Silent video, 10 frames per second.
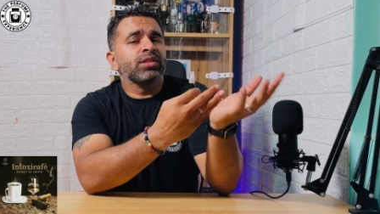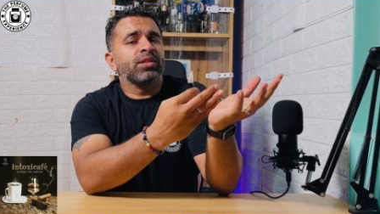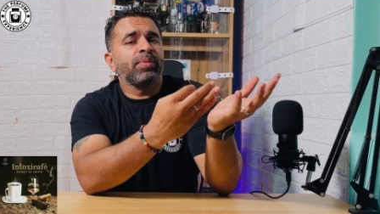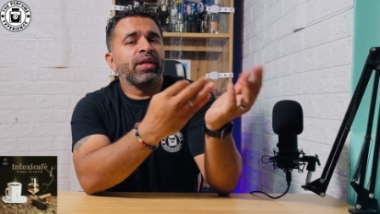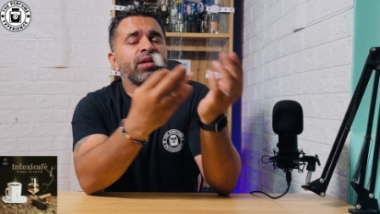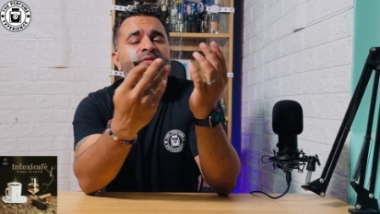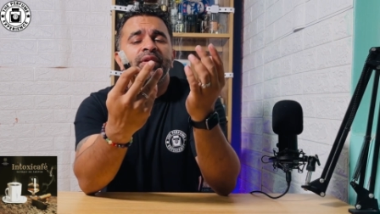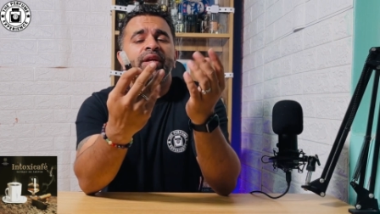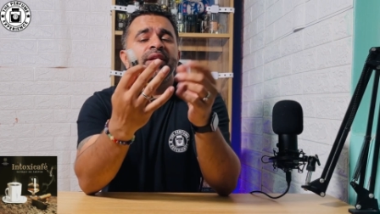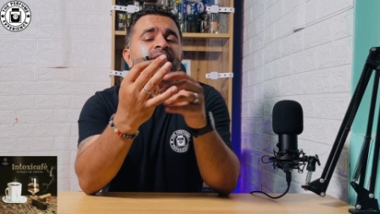this particular
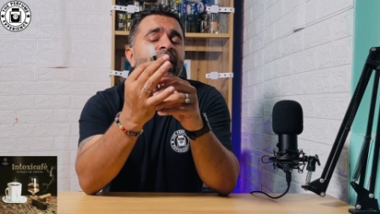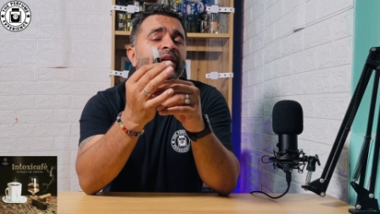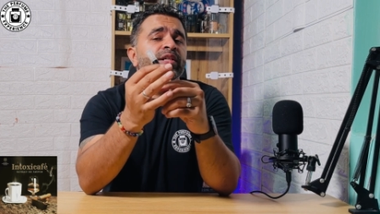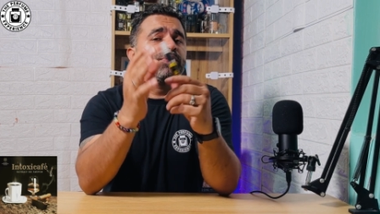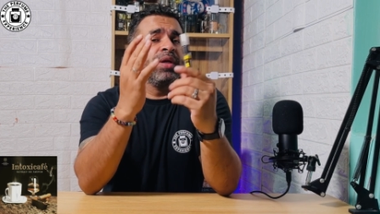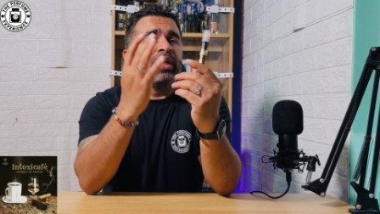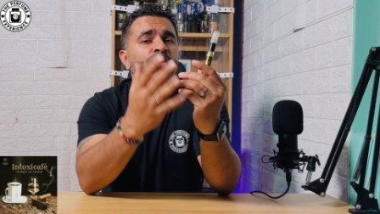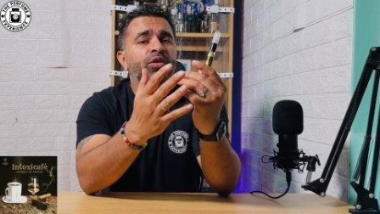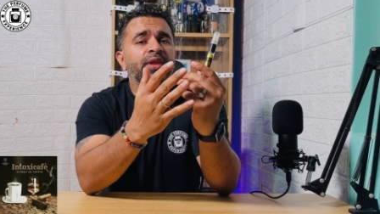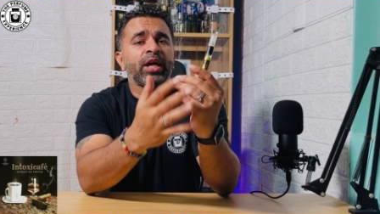fragrance, and it's pretty
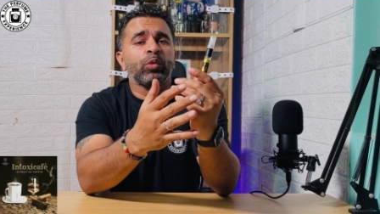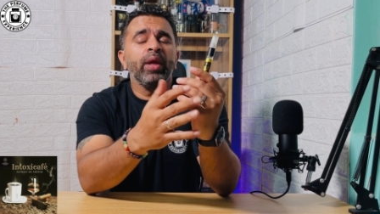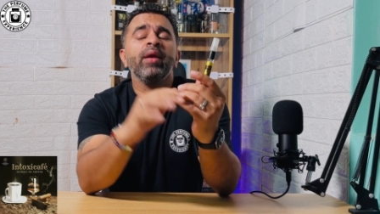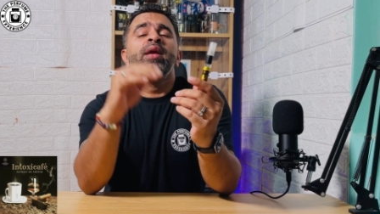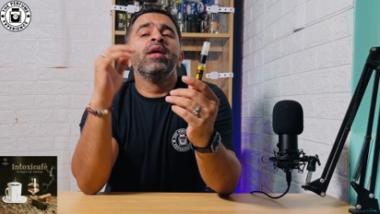good that way.